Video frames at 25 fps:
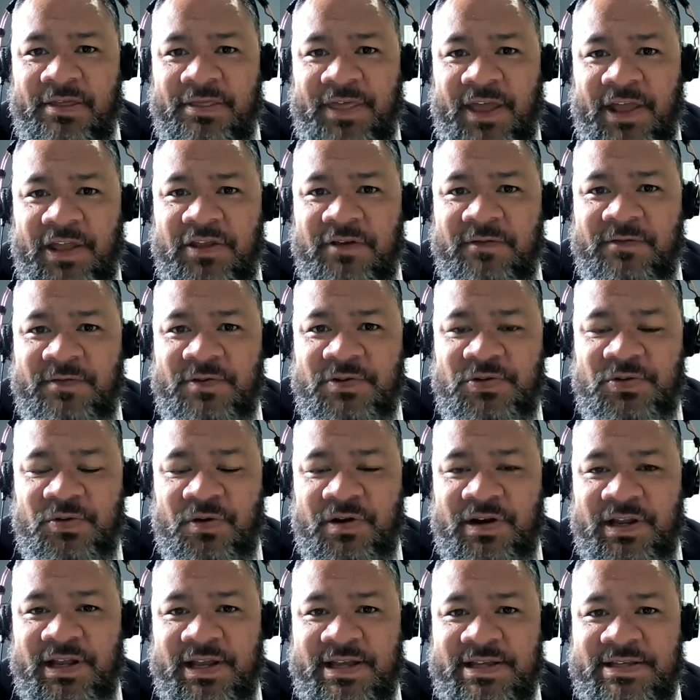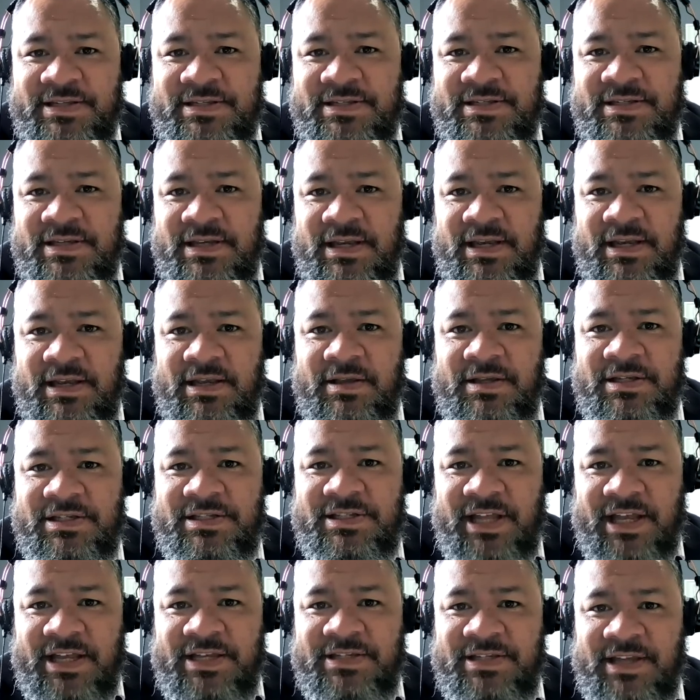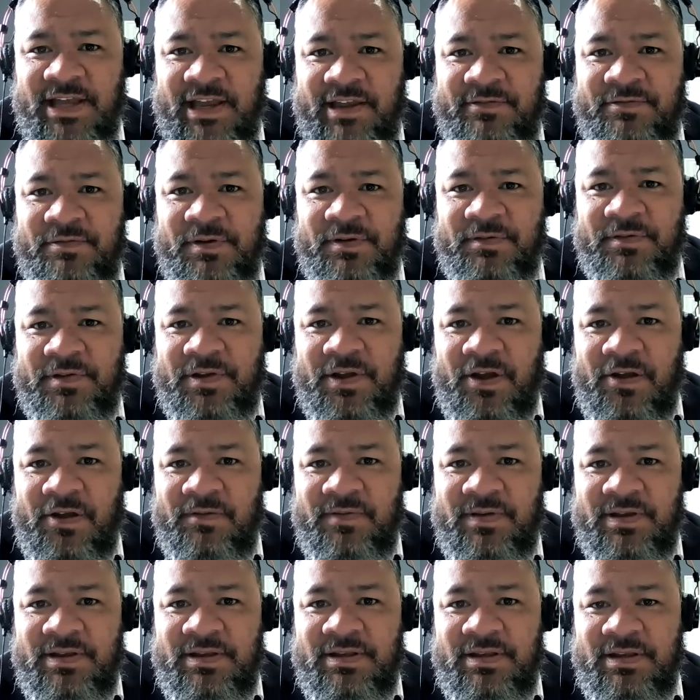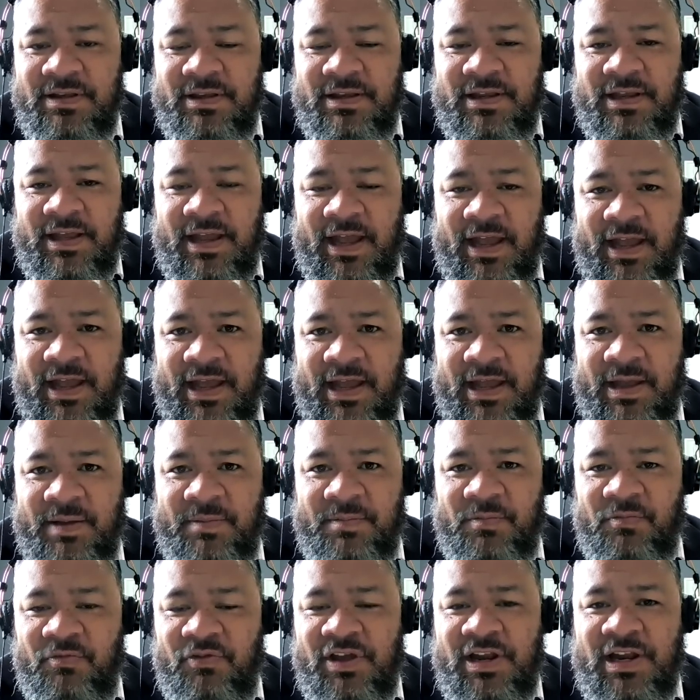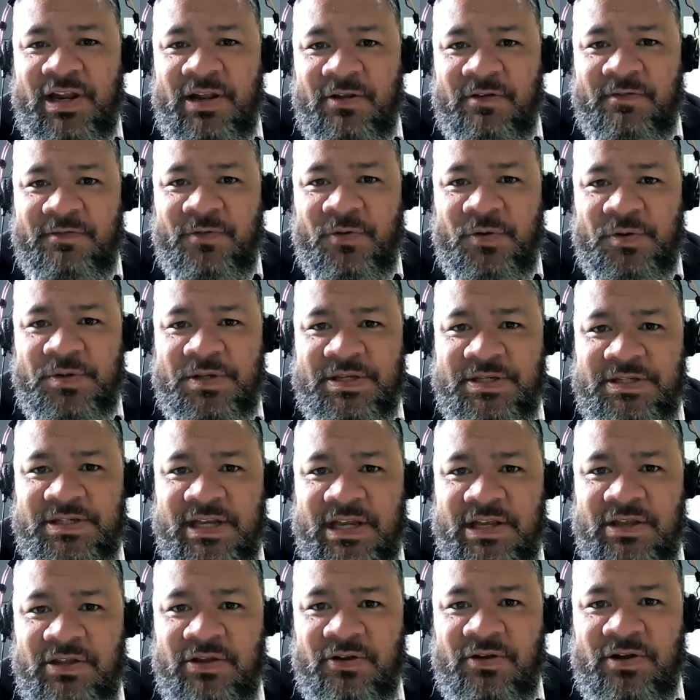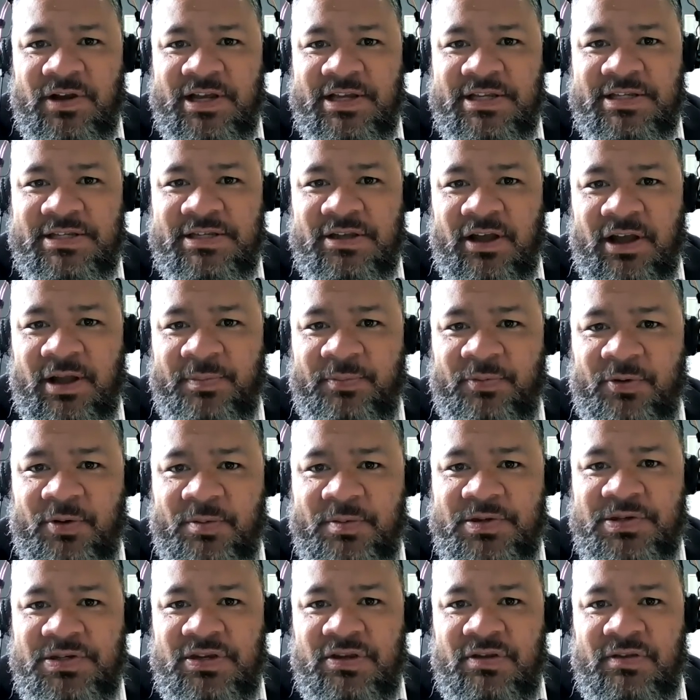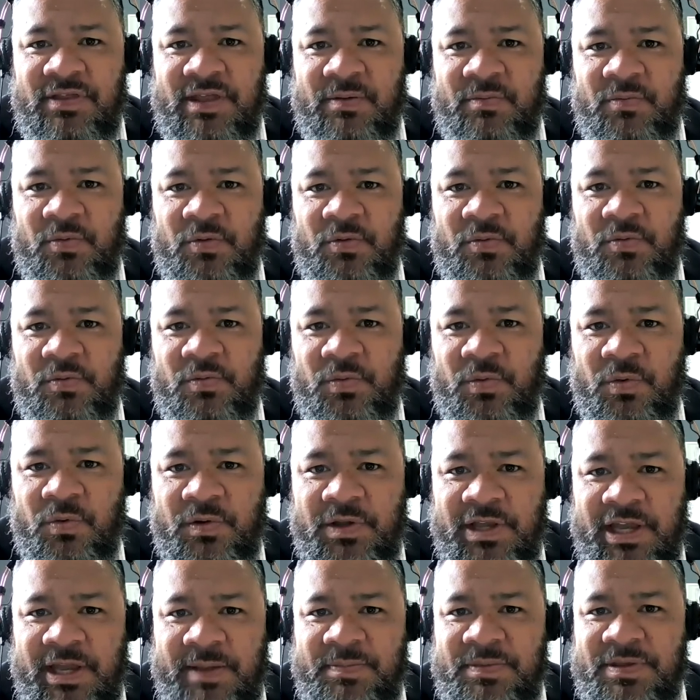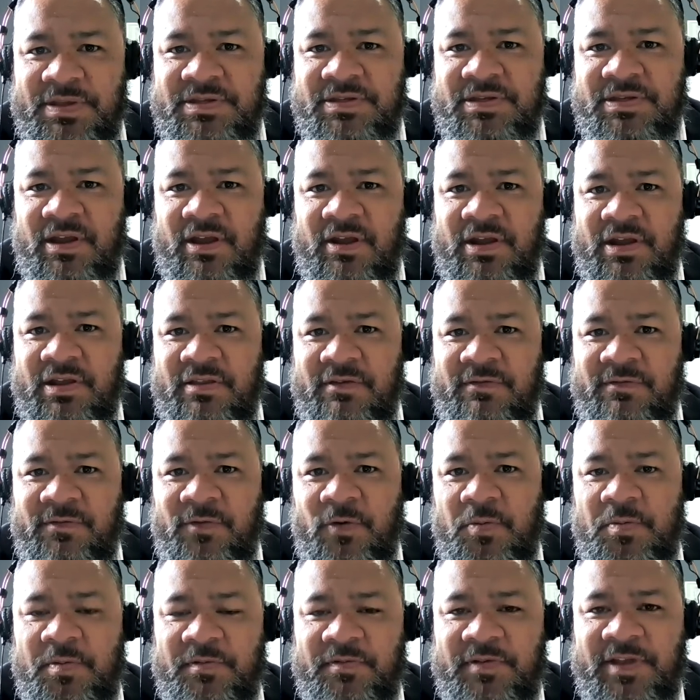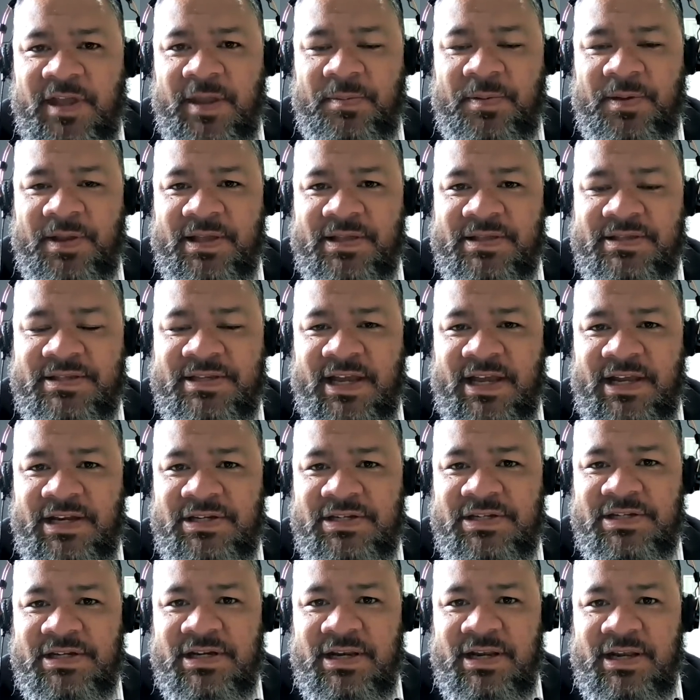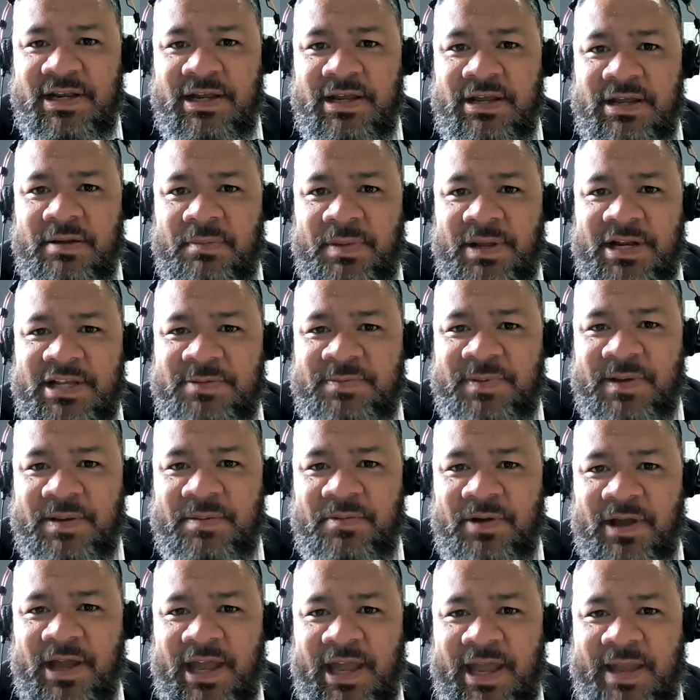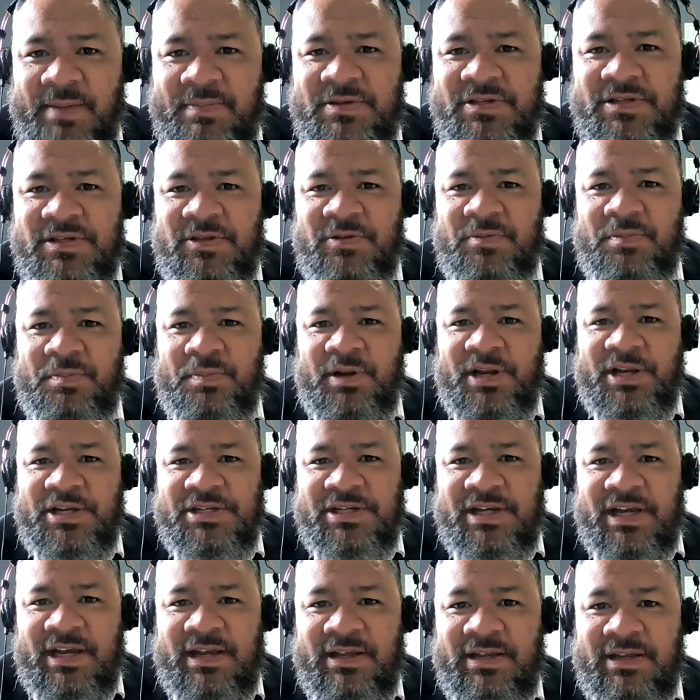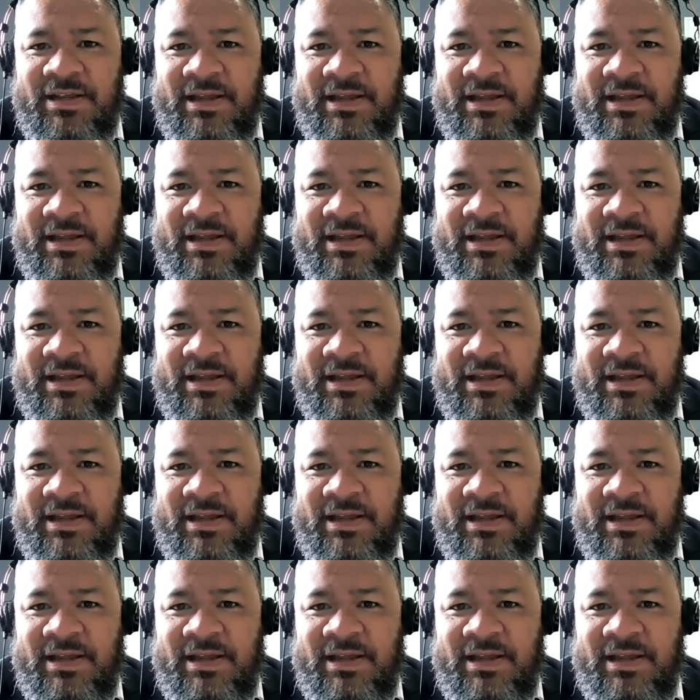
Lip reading: thank you for joining us. Stay safe with COVID. Really look forward to seeing you guys. I promise you that we'll keep this going in the form of keeping in touch, but it's been my absolute pleasure